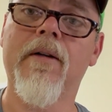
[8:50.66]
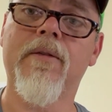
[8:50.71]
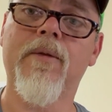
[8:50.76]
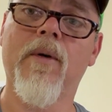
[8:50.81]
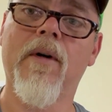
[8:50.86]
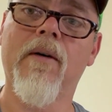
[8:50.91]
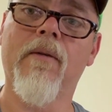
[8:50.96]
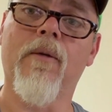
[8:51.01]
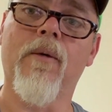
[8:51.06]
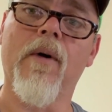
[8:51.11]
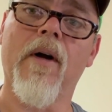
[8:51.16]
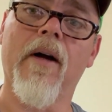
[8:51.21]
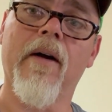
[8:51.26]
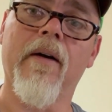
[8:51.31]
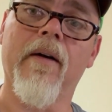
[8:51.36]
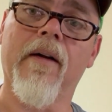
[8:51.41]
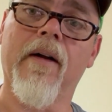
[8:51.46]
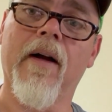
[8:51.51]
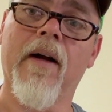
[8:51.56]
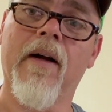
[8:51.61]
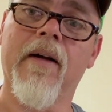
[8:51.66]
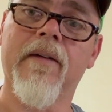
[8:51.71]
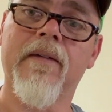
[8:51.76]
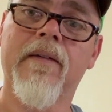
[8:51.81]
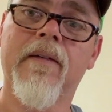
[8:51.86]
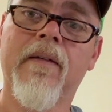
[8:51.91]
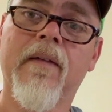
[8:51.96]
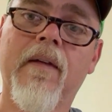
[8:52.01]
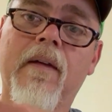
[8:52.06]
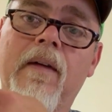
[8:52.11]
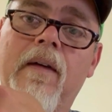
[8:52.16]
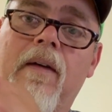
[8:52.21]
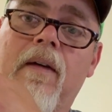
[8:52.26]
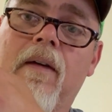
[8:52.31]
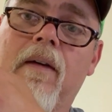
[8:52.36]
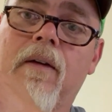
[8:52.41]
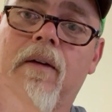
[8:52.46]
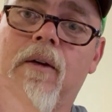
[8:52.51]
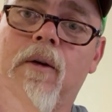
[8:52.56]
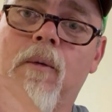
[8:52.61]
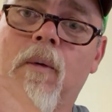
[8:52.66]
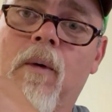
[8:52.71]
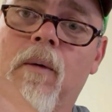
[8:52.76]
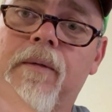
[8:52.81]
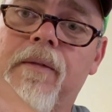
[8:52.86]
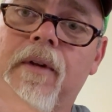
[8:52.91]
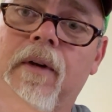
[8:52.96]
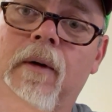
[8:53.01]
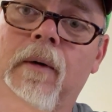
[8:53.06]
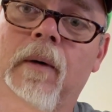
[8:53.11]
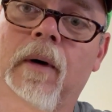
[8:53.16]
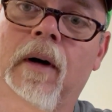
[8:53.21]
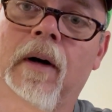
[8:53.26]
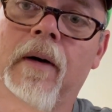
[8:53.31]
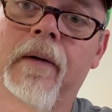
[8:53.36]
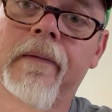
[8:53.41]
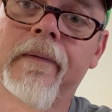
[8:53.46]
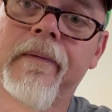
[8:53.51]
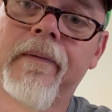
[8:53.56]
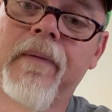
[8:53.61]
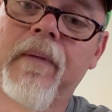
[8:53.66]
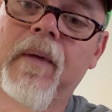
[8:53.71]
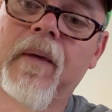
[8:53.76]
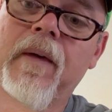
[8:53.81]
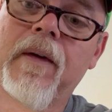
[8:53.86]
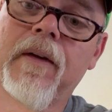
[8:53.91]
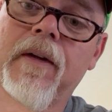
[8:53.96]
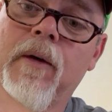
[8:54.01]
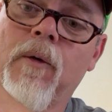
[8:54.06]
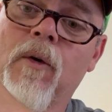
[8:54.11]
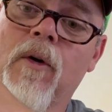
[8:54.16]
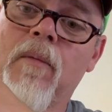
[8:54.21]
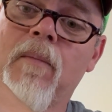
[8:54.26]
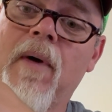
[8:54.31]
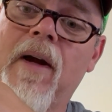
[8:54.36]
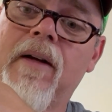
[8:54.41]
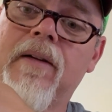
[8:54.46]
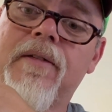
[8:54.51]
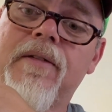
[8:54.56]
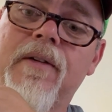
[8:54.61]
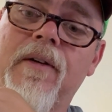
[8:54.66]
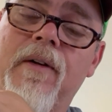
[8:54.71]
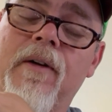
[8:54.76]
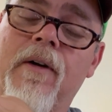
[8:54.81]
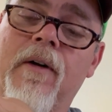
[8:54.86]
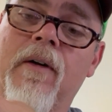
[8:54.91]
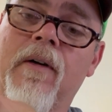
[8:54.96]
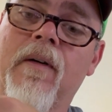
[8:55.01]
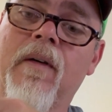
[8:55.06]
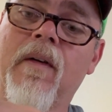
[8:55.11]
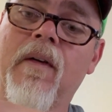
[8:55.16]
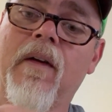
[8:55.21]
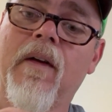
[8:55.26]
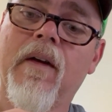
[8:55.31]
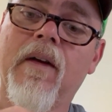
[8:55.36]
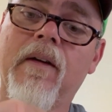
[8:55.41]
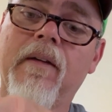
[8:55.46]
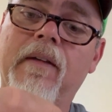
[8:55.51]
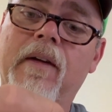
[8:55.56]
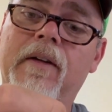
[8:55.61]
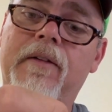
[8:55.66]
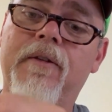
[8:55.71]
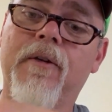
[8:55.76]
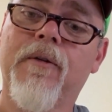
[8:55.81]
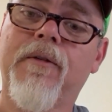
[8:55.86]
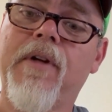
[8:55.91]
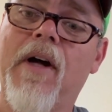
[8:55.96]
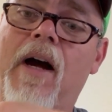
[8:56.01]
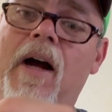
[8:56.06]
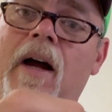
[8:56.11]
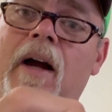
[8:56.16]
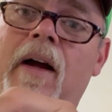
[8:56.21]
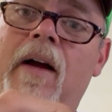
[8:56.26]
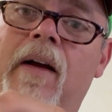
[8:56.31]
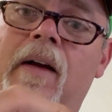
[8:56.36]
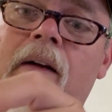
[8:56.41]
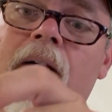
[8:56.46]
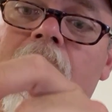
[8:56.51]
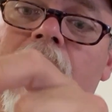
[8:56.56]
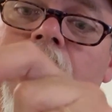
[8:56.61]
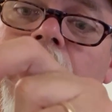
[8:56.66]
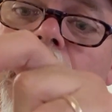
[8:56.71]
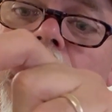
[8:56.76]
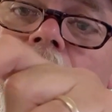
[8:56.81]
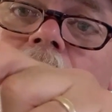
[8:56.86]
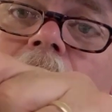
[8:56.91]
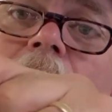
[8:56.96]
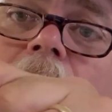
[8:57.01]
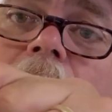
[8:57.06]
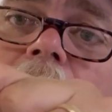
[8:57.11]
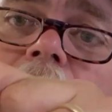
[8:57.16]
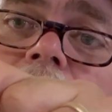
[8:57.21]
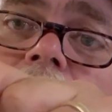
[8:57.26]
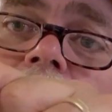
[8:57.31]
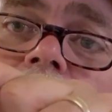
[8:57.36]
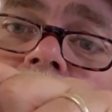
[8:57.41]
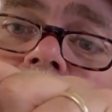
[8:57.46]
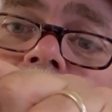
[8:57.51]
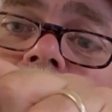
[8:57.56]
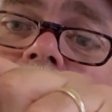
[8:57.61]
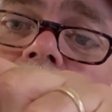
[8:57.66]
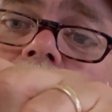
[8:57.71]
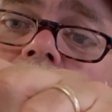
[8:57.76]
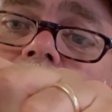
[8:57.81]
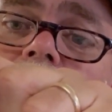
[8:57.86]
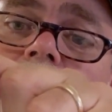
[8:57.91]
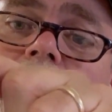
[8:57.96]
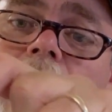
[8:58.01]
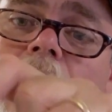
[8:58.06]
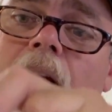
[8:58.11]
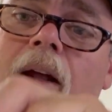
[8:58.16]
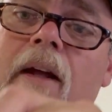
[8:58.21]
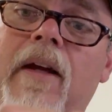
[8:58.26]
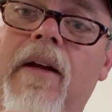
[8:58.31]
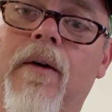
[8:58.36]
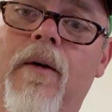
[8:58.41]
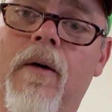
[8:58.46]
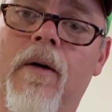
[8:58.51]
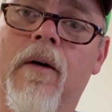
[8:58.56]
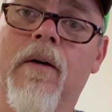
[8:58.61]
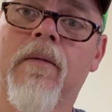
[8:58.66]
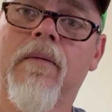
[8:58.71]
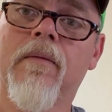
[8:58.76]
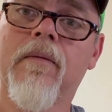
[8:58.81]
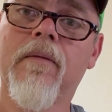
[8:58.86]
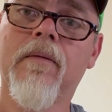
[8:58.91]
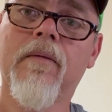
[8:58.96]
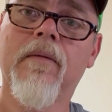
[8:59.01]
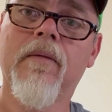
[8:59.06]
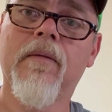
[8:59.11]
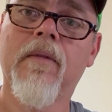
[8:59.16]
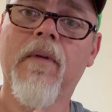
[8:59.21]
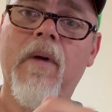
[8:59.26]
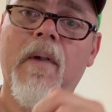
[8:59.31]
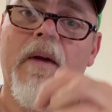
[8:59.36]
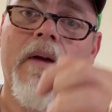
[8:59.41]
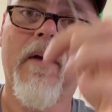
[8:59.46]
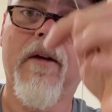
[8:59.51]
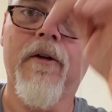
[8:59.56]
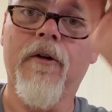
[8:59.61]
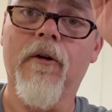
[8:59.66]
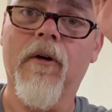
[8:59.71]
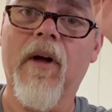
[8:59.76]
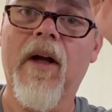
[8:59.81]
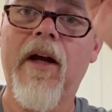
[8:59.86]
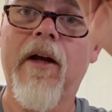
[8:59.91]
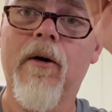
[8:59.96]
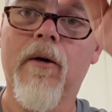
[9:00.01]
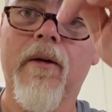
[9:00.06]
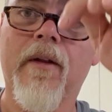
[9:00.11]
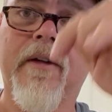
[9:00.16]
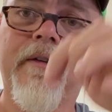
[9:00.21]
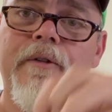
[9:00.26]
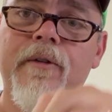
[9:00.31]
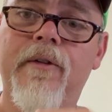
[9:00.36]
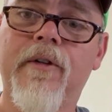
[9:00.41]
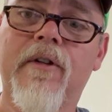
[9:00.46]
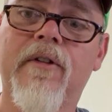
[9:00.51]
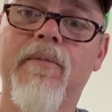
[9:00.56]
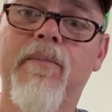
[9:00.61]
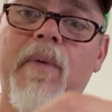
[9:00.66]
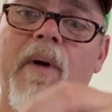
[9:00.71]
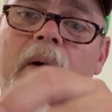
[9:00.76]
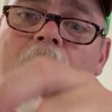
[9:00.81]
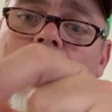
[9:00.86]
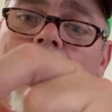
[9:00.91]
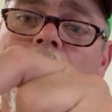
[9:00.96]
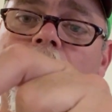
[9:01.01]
swivel right here, guys. You want to make sure that you're tying the leader, your leader that you just built,